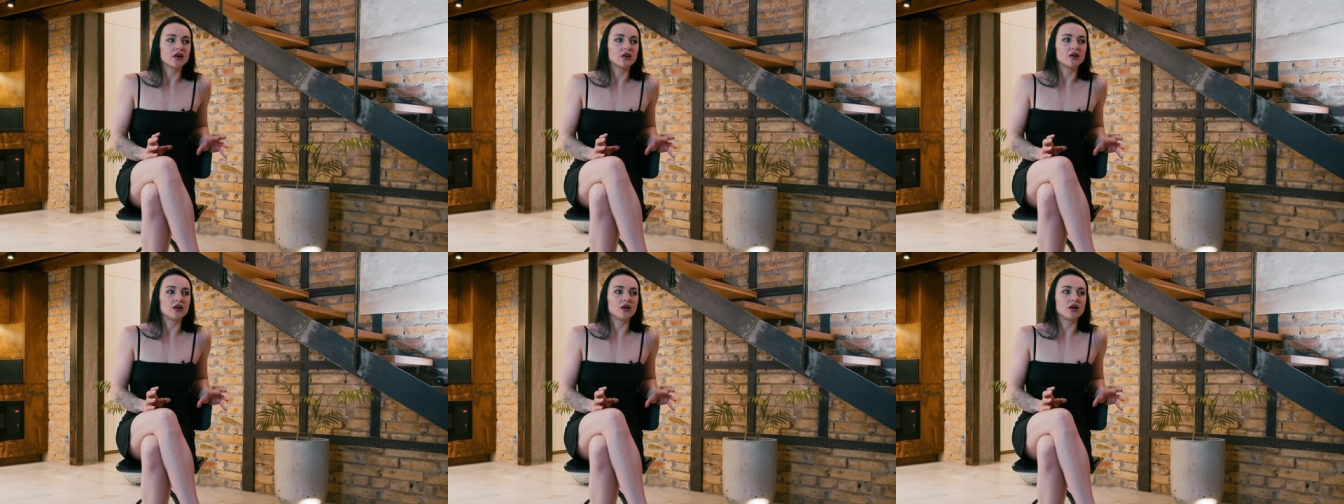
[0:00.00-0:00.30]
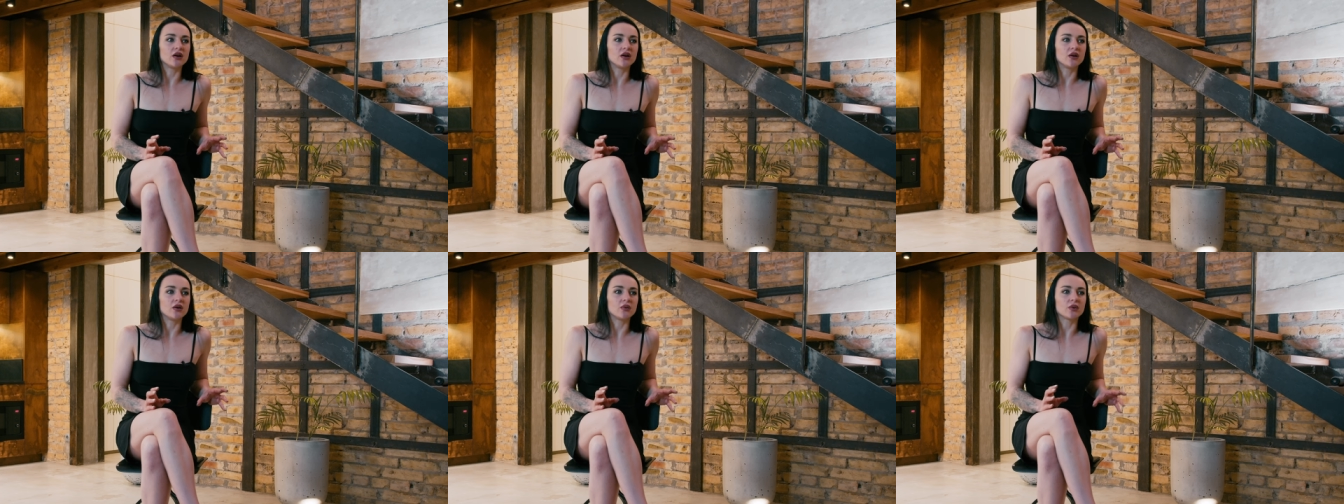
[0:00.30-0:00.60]

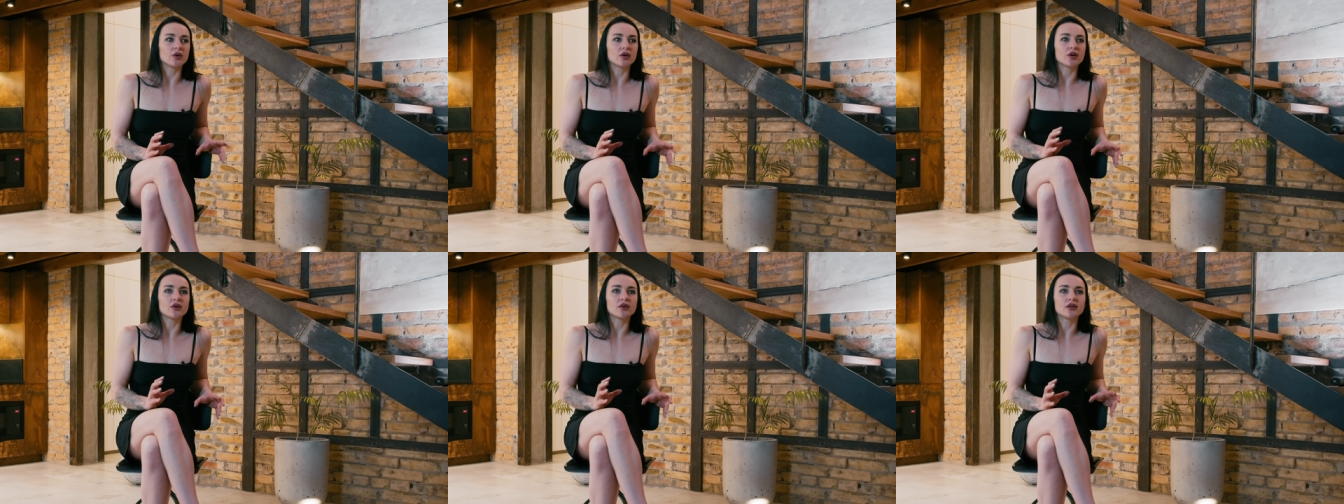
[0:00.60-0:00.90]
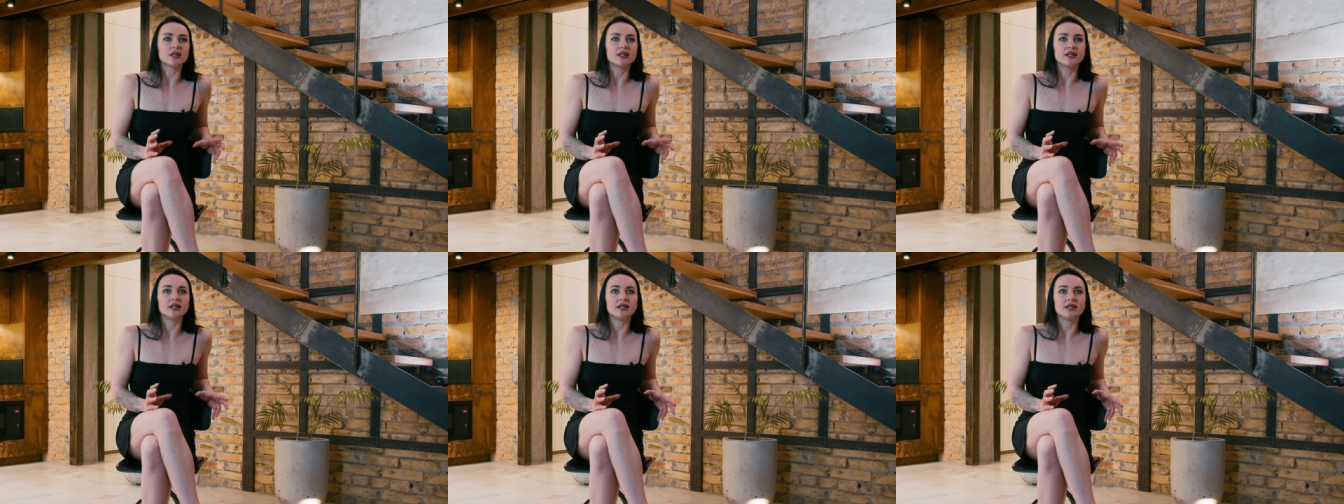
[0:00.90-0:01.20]
were
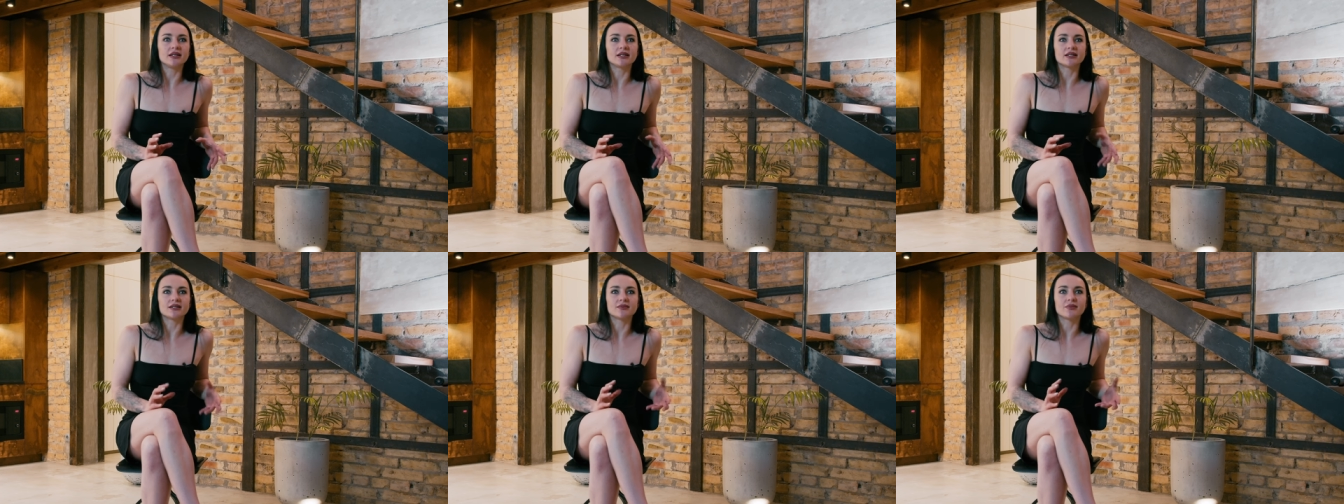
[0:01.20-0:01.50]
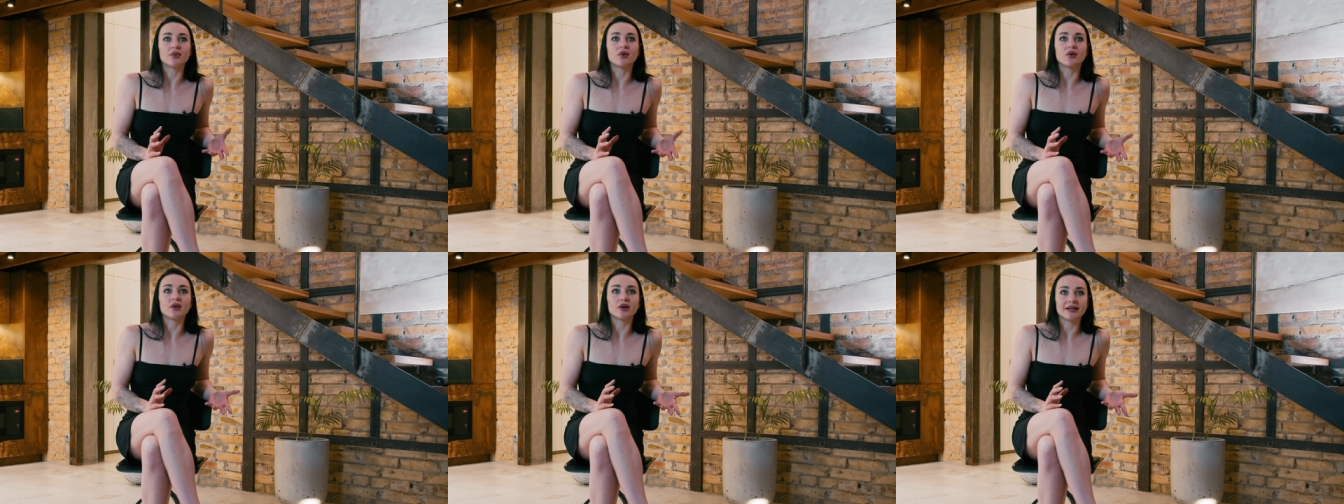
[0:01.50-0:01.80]
only the
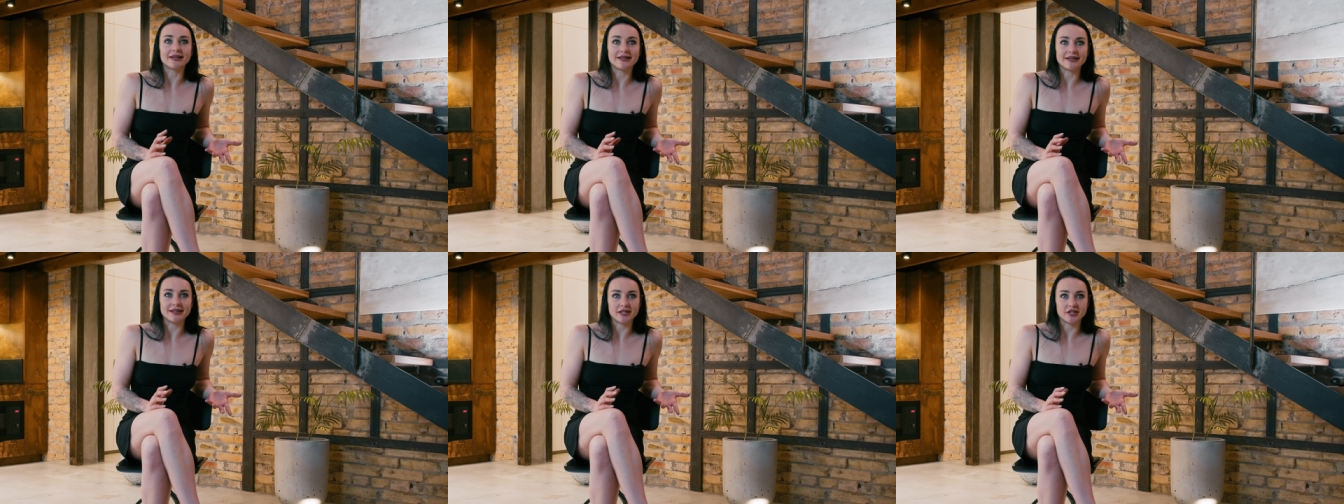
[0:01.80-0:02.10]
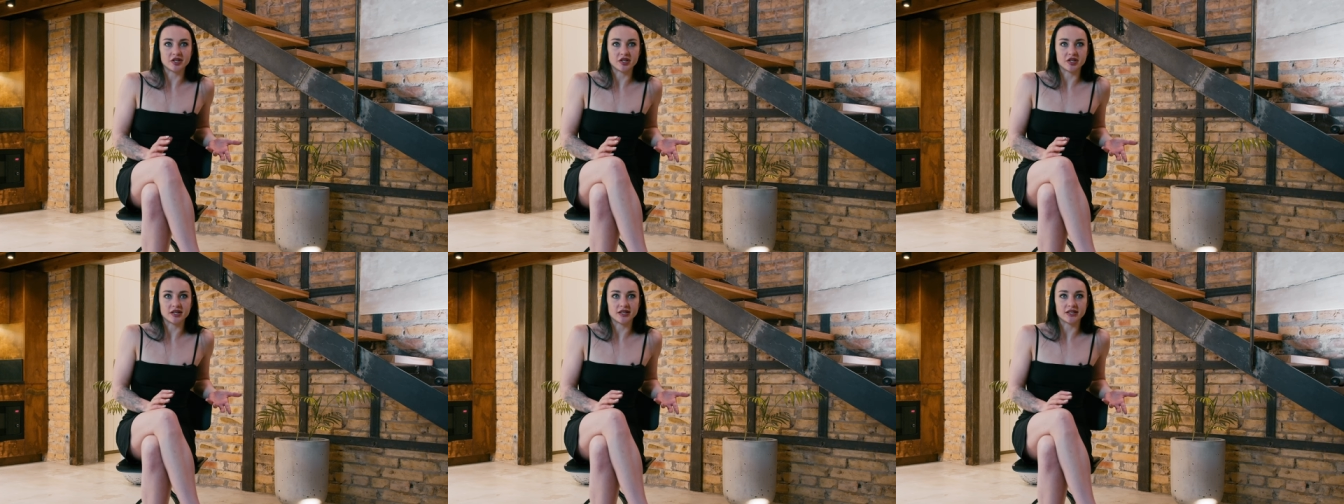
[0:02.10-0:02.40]
sport
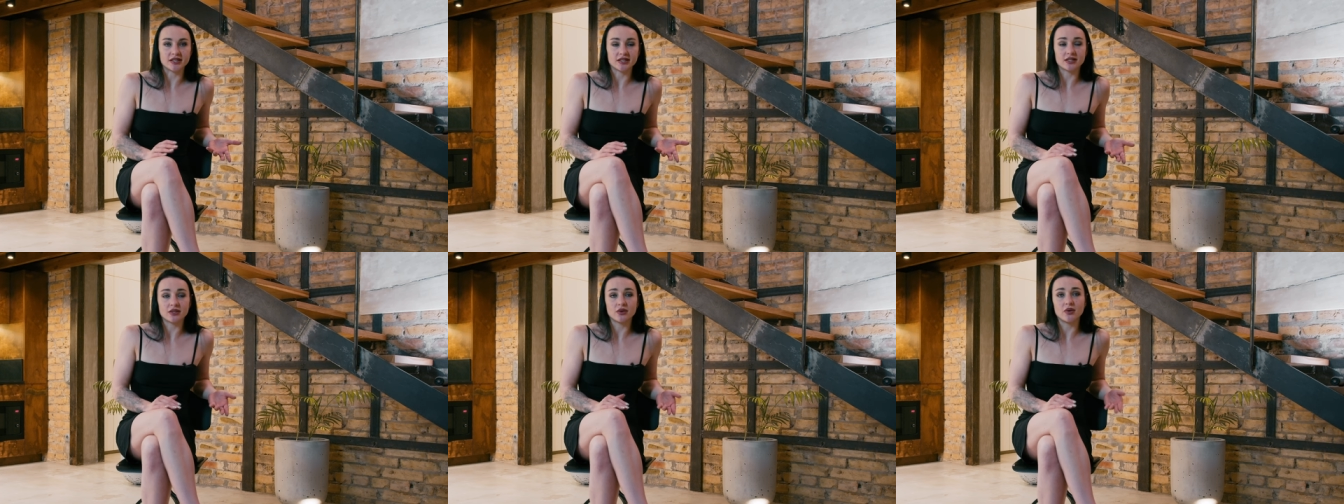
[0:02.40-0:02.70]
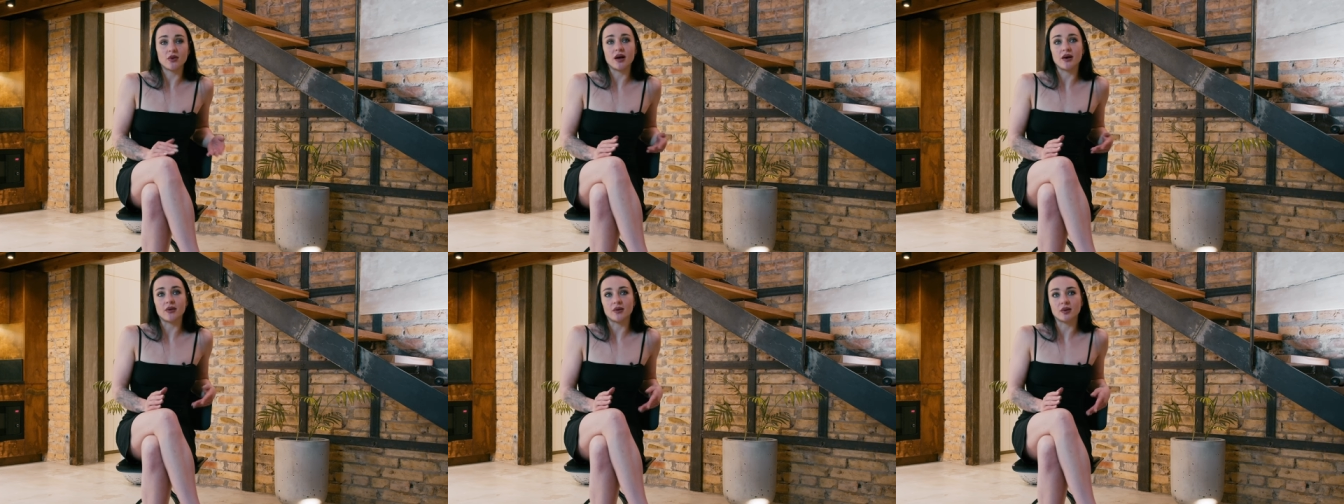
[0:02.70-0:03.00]
teachers.
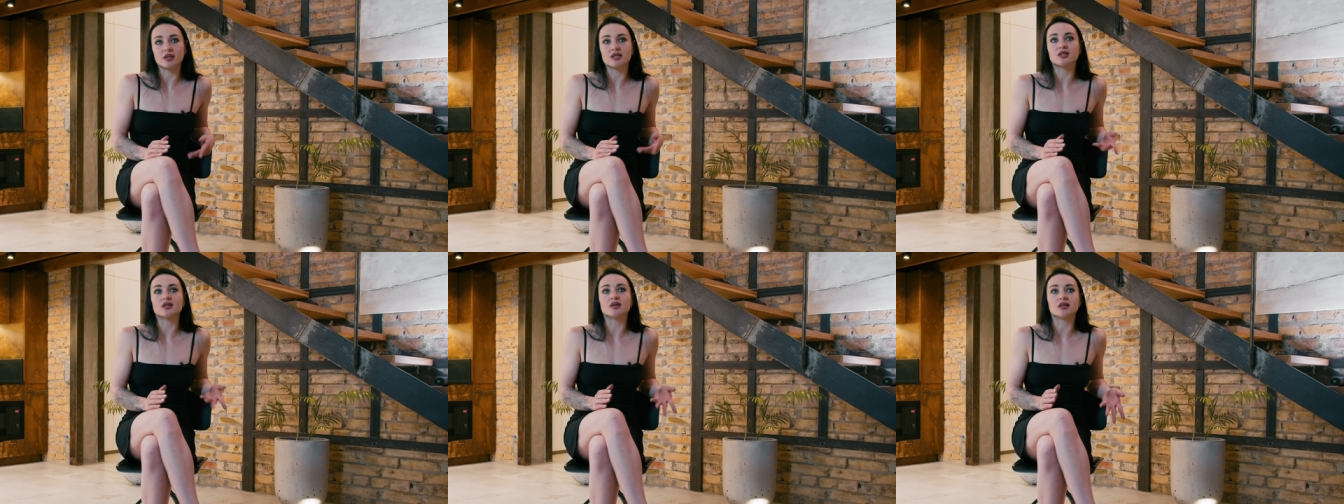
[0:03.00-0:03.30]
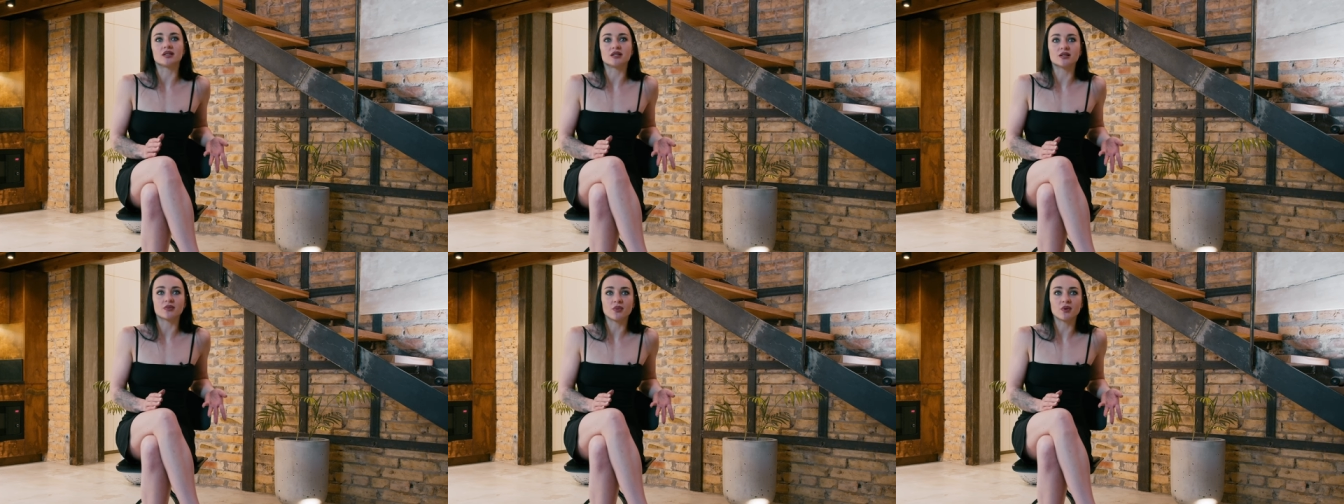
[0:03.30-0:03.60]
So I was
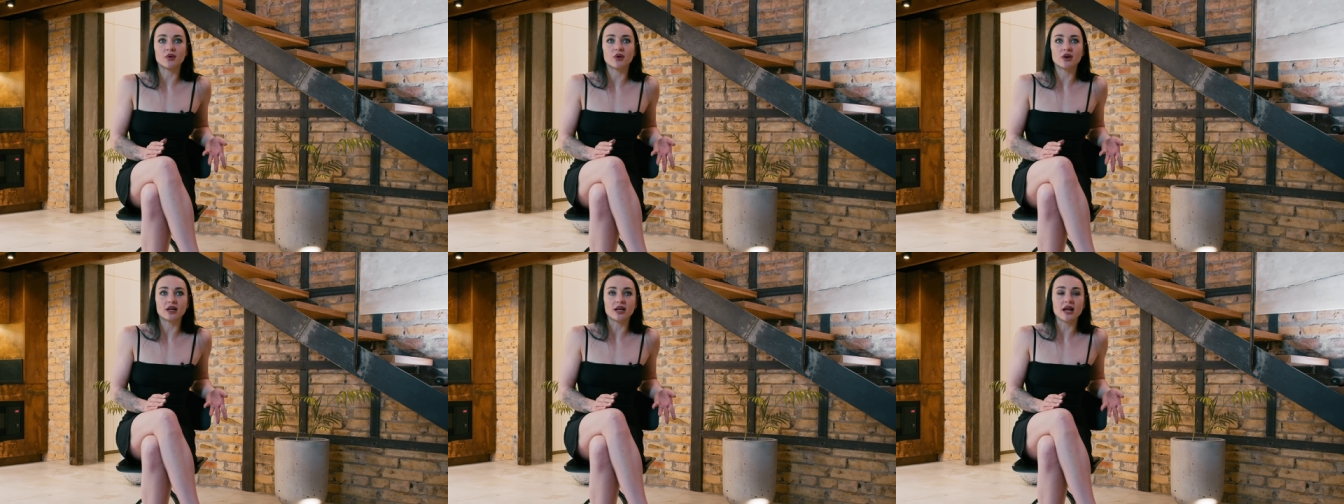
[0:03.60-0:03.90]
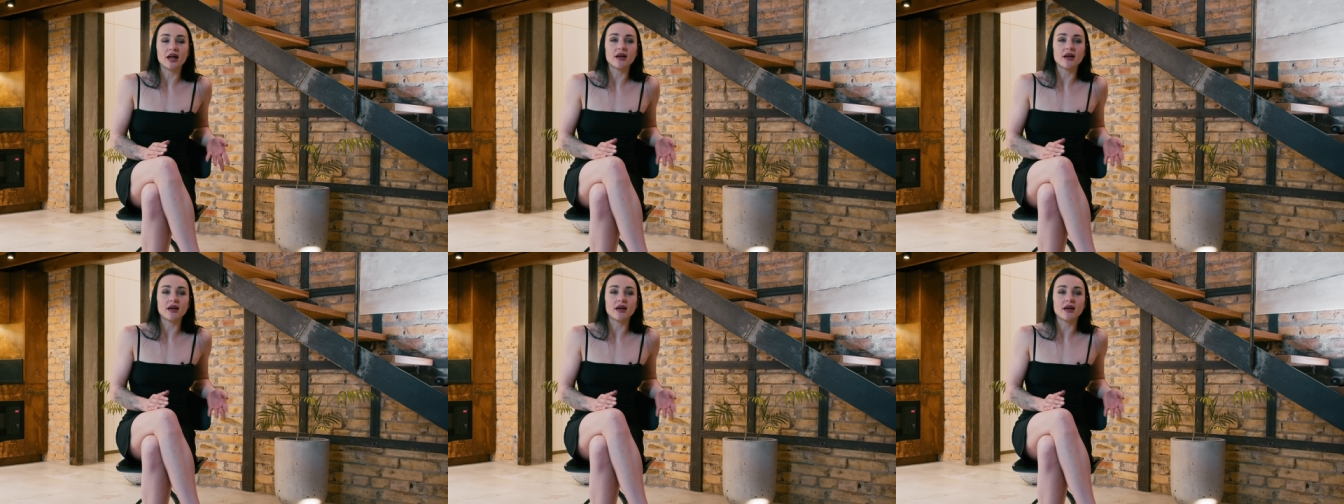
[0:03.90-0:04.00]
doing sport.